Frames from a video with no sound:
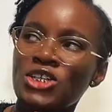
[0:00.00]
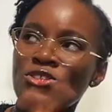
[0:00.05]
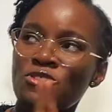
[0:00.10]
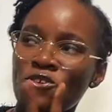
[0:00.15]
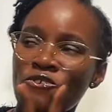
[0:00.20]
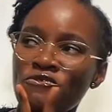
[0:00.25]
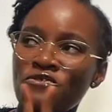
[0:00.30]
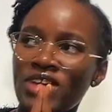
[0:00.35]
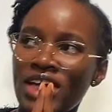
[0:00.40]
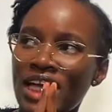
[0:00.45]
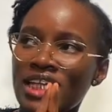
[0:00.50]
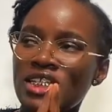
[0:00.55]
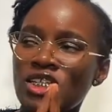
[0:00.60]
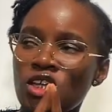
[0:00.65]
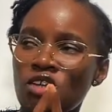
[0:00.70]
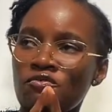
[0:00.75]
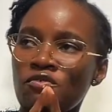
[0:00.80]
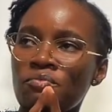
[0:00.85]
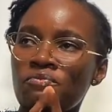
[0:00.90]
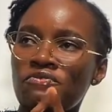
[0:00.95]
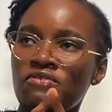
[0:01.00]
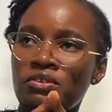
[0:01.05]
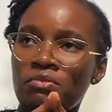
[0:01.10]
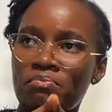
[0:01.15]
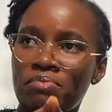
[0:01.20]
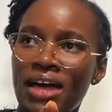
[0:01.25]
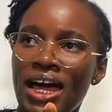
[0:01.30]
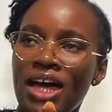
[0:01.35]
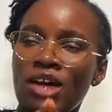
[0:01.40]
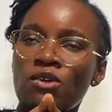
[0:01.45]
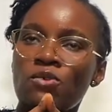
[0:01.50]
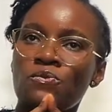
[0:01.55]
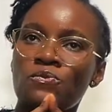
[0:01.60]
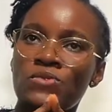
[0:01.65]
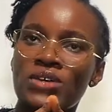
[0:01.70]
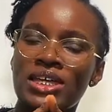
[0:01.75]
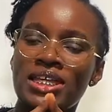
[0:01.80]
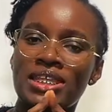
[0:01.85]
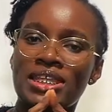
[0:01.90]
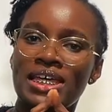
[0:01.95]
Don't forget to give him feedback
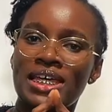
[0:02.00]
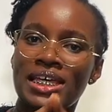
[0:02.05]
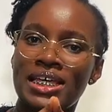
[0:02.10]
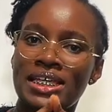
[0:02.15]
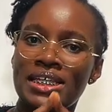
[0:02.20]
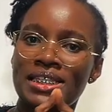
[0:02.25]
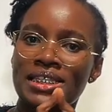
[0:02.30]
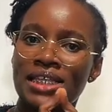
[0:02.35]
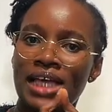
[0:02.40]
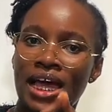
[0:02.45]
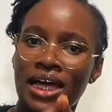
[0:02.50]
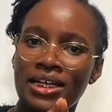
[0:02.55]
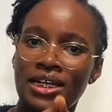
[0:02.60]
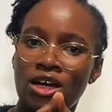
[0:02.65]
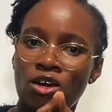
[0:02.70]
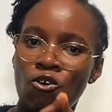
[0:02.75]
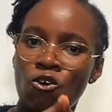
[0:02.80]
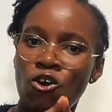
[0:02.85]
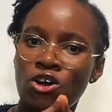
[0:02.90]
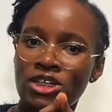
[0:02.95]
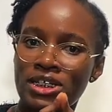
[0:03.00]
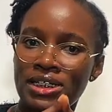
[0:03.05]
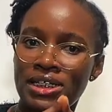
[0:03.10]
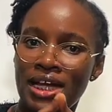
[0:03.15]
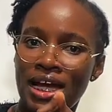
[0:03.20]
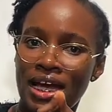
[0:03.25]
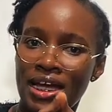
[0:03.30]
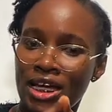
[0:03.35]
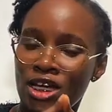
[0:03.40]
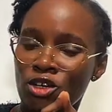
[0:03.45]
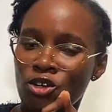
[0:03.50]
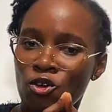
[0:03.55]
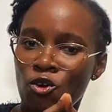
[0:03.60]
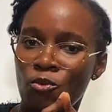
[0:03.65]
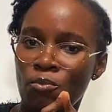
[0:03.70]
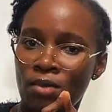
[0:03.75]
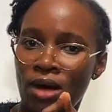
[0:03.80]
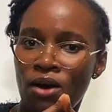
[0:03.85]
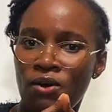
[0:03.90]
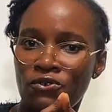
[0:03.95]
with his anaconda in
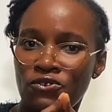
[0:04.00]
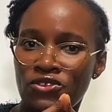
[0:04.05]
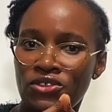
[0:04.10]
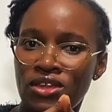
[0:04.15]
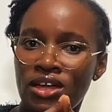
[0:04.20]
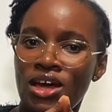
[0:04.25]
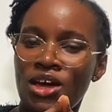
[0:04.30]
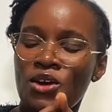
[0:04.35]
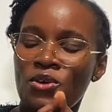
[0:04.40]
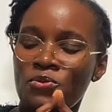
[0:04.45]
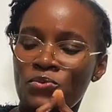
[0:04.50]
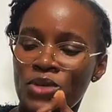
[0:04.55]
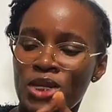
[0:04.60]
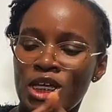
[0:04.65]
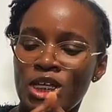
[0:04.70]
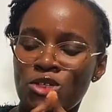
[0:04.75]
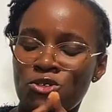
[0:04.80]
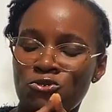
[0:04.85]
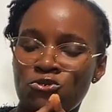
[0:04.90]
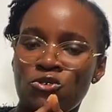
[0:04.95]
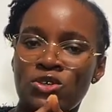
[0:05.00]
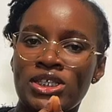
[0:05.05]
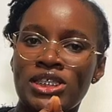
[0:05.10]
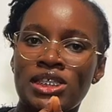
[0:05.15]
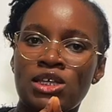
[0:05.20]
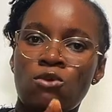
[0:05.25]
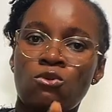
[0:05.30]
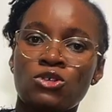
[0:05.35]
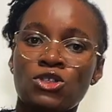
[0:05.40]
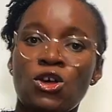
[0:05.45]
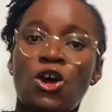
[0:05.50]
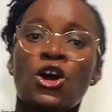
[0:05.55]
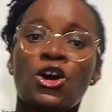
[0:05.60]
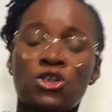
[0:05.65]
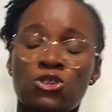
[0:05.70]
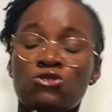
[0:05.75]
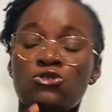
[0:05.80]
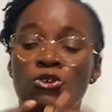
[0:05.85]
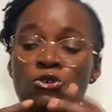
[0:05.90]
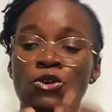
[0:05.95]
your mouth, with his joystick.
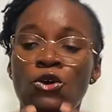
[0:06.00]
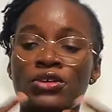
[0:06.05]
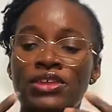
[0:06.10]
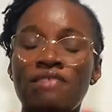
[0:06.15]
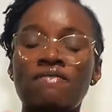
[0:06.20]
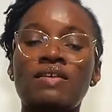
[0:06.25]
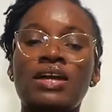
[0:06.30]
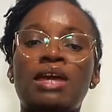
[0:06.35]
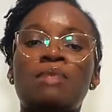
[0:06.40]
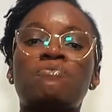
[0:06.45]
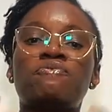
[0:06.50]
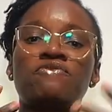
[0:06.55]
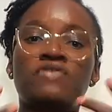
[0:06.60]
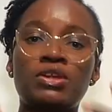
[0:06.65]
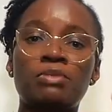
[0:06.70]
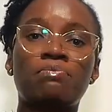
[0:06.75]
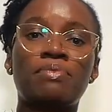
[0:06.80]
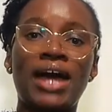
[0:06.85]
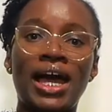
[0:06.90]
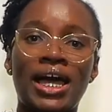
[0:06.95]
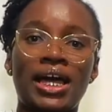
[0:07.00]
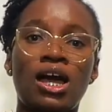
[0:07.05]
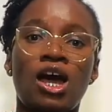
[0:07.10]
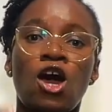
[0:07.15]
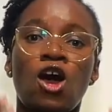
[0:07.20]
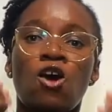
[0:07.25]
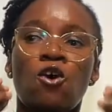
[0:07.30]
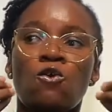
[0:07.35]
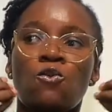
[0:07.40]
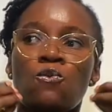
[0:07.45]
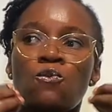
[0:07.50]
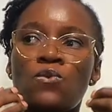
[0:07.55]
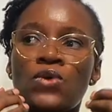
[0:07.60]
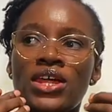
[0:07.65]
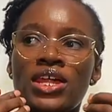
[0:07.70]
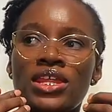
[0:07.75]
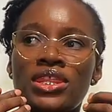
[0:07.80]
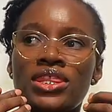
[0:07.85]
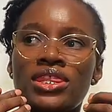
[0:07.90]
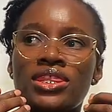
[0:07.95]
So you're giving him feedback
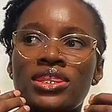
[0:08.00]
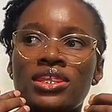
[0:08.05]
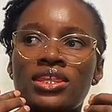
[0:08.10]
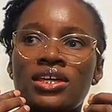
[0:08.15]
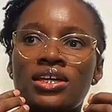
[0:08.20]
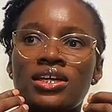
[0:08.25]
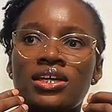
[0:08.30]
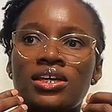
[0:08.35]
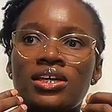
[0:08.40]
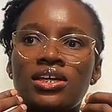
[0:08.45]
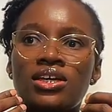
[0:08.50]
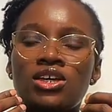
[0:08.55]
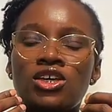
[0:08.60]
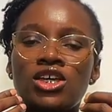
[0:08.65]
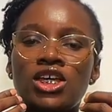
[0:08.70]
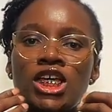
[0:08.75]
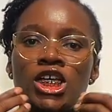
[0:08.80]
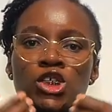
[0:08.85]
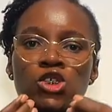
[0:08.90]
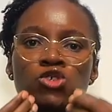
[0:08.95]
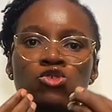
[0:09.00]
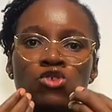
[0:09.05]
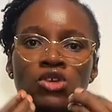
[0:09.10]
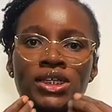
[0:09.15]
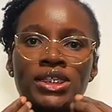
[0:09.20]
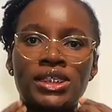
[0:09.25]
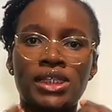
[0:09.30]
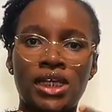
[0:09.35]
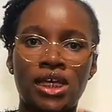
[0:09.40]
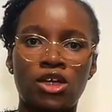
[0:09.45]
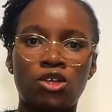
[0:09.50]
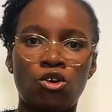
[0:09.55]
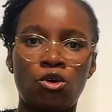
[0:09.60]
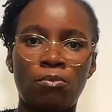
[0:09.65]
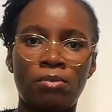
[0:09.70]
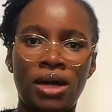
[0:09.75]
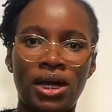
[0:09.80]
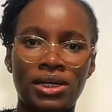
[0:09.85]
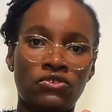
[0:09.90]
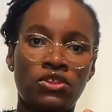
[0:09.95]
with his joystick in your
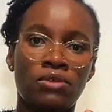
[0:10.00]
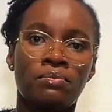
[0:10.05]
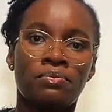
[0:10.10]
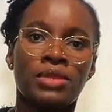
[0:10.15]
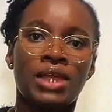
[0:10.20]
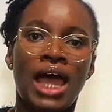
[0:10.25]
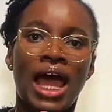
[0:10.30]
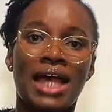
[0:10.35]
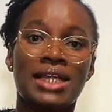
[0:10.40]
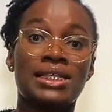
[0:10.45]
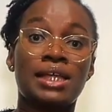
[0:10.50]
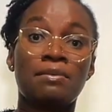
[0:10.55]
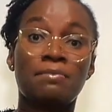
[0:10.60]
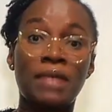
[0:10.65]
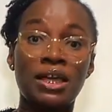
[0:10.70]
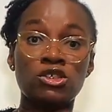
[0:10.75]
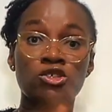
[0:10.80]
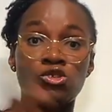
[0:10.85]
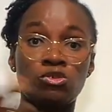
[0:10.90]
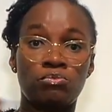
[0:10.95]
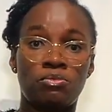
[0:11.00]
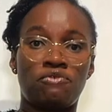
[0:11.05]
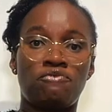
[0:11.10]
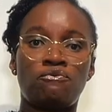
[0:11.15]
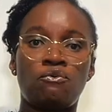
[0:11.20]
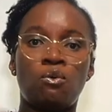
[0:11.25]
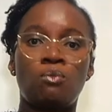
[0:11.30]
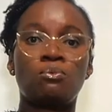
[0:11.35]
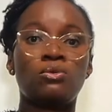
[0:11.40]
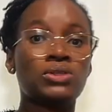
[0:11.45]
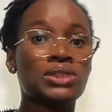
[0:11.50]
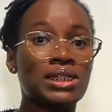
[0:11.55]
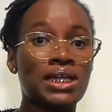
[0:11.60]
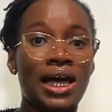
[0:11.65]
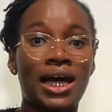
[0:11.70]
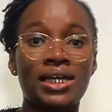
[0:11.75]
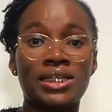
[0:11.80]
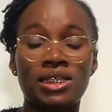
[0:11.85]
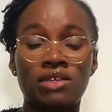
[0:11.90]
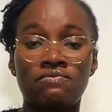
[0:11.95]
mouth. As I mentioned before, most
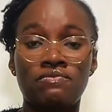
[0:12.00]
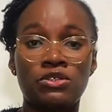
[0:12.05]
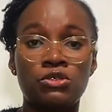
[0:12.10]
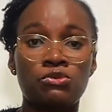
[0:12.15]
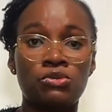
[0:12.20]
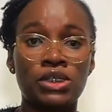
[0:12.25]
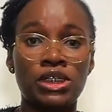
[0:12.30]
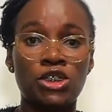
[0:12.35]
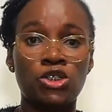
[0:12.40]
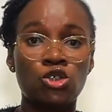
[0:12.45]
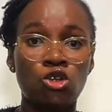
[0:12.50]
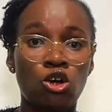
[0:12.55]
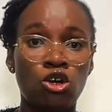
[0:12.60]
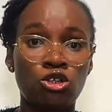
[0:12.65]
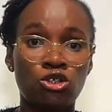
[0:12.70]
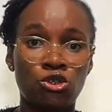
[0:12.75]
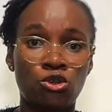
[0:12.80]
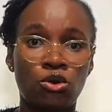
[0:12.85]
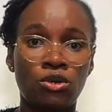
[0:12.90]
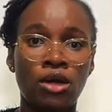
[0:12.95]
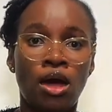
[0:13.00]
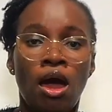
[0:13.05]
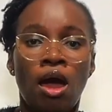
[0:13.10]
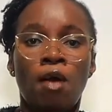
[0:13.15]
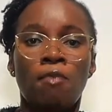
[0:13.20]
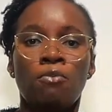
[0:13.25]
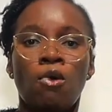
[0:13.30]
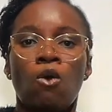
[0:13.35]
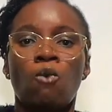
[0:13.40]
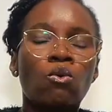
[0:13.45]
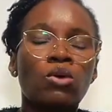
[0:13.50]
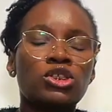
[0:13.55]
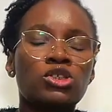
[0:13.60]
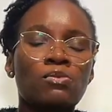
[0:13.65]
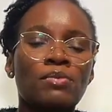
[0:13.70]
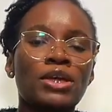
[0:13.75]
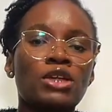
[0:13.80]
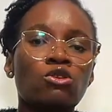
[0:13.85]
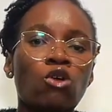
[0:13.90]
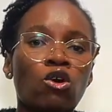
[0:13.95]
guys are visually turned on. But what
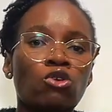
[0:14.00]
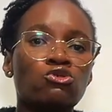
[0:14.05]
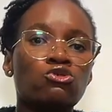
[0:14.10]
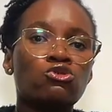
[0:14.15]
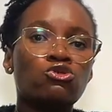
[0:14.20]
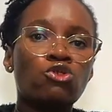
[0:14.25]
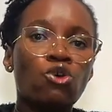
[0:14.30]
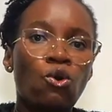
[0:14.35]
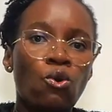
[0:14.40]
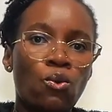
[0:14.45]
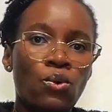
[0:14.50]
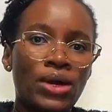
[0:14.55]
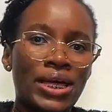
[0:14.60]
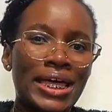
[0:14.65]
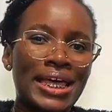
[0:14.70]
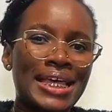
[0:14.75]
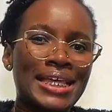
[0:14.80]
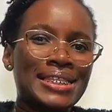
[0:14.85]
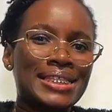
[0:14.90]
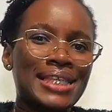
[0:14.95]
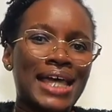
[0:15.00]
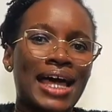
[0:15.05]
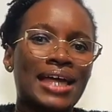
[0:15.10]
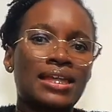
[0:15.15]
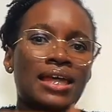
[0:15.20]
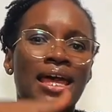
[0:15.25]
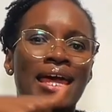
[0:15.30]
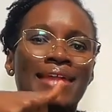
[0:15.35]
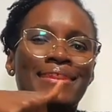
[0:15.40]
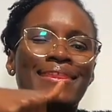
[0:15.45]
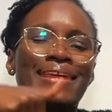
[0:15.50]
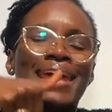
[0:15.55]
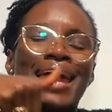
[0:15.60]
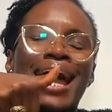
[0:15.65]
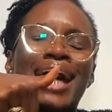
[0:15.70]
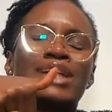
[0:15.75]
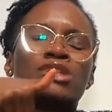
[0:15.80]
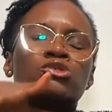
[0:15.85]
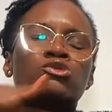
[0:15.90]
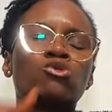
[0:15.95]
you may not know is that they
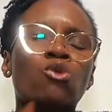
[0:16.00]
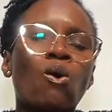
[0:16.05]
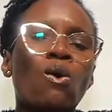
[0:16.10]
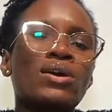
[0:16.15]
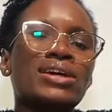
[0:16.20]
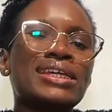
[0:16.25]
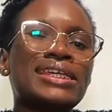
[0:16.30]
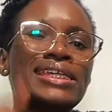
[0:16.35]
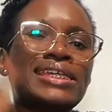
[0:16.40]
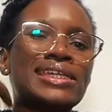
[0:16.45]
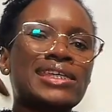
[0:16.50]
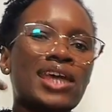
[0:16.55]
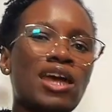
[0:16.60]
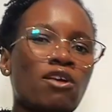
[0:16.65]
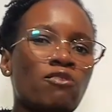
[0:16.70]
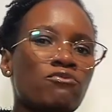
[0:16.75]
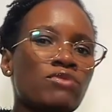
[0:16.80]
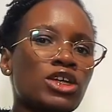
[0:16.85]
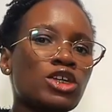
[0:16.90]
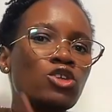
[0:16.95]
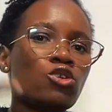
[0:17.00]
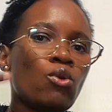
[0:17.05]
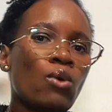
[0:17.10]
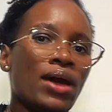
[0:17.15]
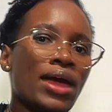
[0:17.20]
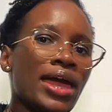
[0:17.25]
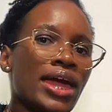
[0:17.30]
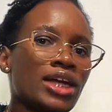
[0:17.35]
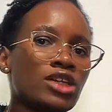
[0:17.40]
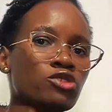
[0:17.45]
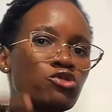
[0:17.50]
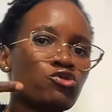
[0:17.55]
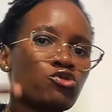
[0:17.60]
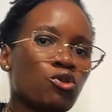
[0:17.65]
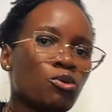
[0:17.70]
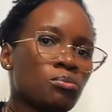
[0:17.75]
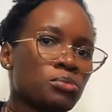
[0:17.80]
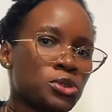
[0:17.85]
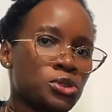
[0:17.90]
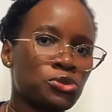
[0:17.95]
adore hearing your head
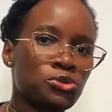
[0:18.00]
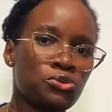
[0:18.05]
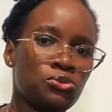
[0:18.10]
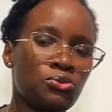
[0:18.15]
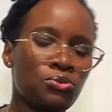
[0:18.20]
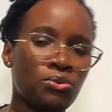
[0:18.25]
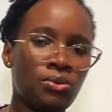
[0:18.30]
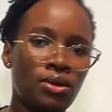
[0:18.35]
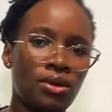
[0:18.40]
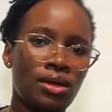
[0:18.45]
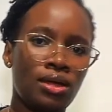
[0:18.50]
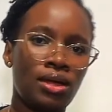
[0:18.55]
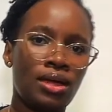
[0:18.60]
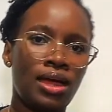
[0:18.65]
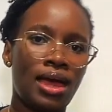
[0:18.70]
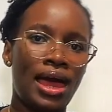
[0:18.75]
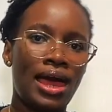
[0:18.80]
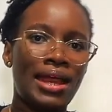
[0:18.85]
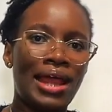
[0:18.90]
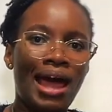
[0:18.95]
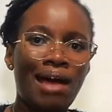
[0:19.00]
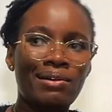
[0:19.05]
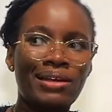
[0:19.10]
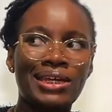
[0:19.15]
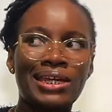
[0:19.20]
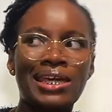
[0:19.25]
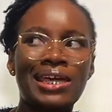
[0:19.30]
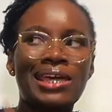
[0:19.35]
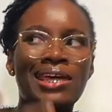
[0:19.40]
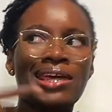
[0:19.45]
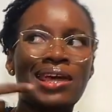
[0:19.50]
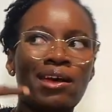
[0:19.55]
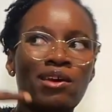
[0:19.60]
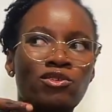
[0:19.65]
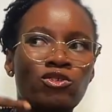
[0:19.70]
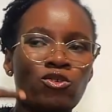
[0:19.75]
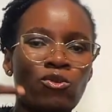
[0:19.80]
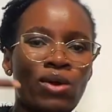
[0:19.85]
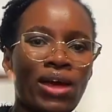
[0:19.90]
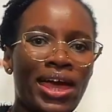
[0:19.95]
jobs too. And how can he hear
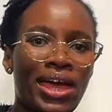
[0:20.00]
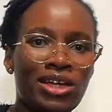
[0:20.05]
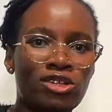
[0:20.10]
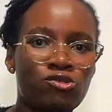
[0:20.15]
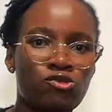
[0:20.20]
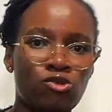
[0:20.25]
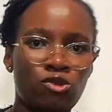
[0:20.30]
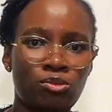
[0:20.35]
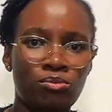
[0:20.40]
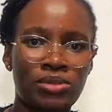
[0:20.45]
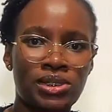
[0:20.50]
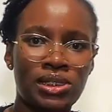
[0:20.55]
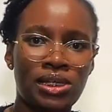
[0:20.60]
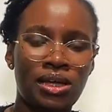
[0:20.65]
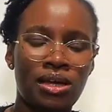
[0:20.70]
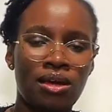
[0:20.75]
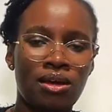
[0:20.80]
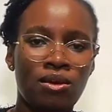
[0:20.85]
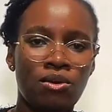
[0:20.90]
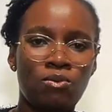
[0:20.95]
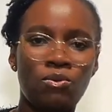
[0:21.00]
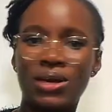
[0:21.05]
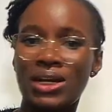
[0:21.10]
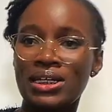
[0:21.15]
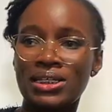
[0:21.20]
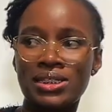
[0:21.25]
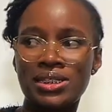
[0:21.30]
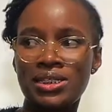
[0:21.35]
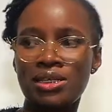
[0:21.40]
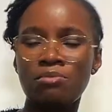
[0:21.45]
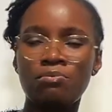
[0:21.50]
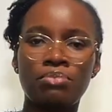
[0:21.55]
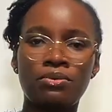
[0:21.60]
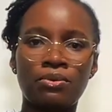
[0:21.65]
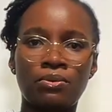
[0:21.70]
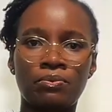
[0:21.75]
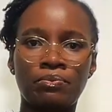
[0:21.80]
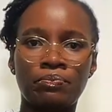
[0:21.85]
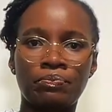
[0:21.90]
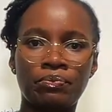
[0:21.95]
your head jobs? Well, it's
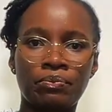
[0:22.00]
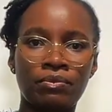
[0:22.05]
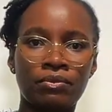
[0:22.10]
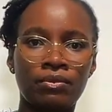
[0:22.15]
simple.